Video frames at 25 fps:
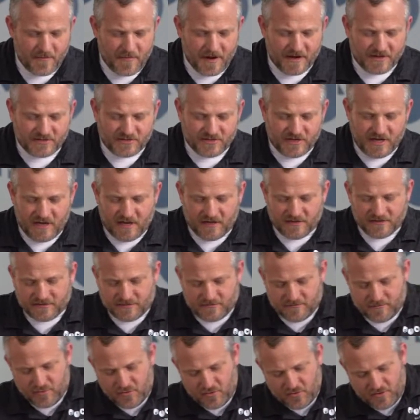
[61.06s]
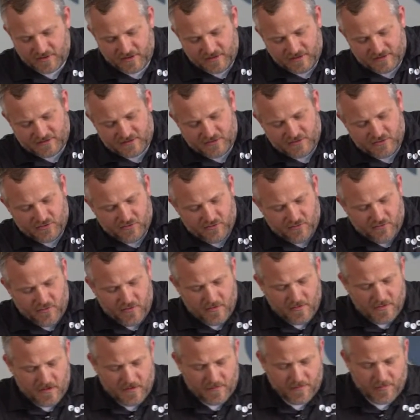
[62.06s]
my shells and pull these two
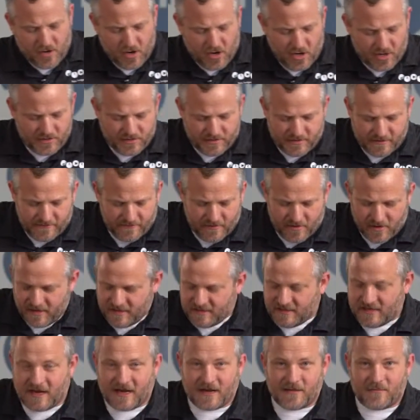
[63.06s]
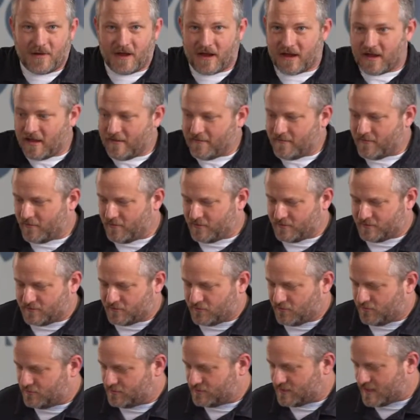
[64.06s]
apart. I've already taken my cover and
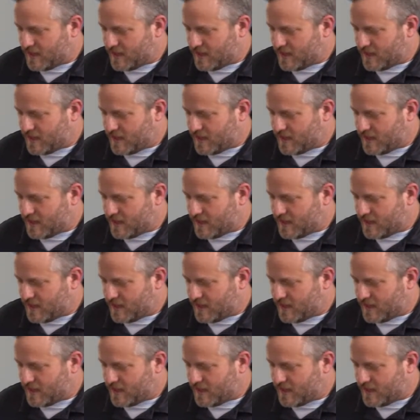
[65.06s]
screws